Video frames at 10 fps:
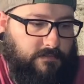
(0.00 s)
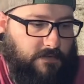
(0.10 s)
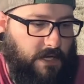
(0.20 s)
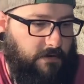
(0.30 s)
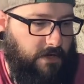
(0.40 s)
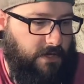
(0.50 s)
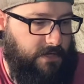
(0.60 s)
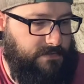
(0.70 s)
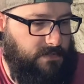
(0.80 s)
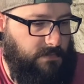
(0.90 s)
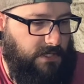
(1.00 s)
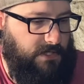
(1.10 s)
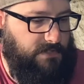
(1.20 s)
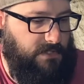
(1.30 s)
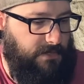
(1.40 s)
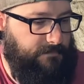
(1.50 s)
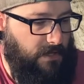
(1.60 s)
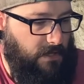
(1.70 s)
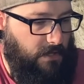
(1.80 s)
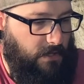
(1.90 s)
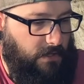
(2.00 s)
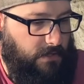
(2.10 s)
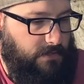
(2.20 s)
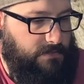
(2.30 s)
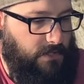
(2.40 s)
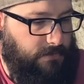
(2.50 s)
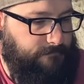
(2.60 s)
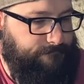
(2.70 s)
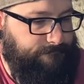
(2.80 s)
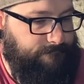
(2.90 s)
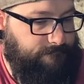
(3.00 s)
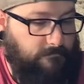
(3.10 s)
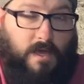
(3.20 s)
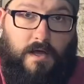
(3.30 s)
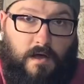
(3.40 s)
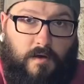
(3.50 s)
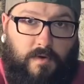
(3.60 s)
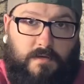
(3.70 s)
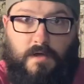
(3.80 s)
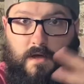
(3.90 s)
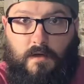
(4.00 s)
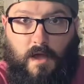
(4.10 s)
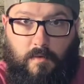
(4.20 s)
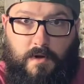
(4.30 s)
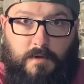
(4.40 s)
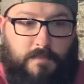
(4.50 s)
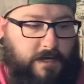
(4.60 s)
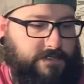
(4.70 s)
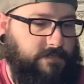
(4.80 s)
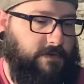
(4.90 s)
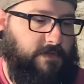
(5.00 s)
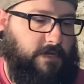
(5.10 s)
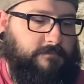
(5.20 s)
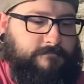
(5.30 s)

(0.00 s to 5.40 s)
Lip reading: carried as some EDC. So I got one. I want to unbox it with you.